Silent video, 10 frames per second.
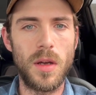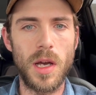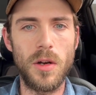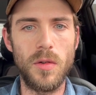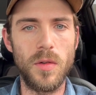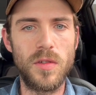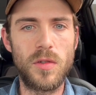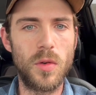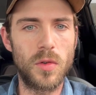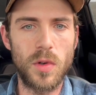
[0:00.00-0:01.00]
don't know, it's
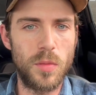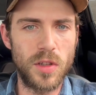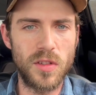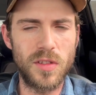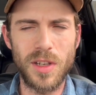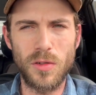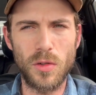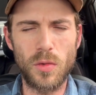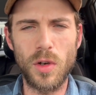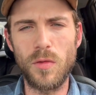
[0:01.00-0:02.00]
2 or 3 business days or
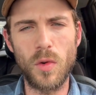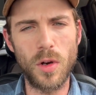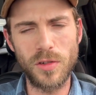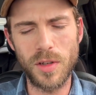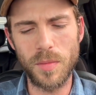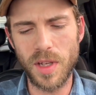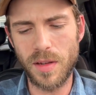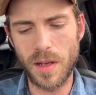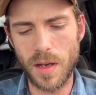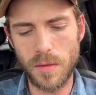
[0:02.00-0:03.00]
3 or 4 or something
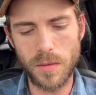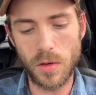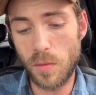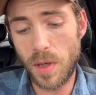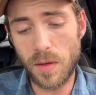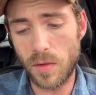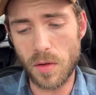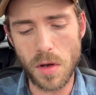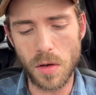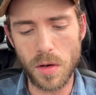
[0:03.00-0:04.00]
like that. Could be even
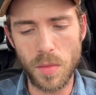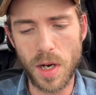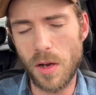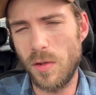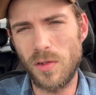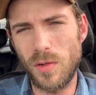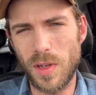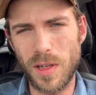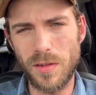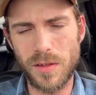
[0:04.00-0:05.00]
longer, but I always do
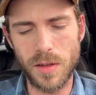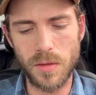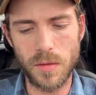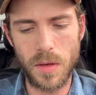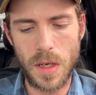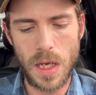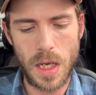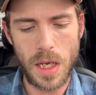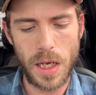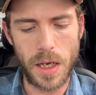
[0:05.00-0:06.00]
the instant.
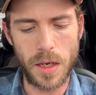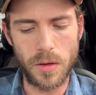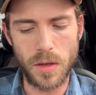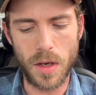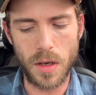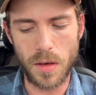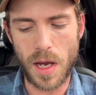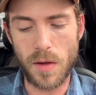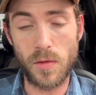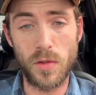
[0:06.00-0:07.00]
And
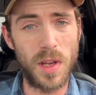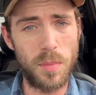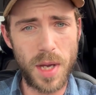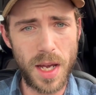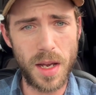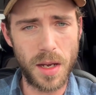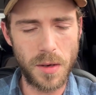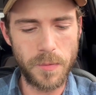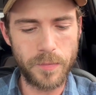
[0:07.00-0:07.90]
after they pay,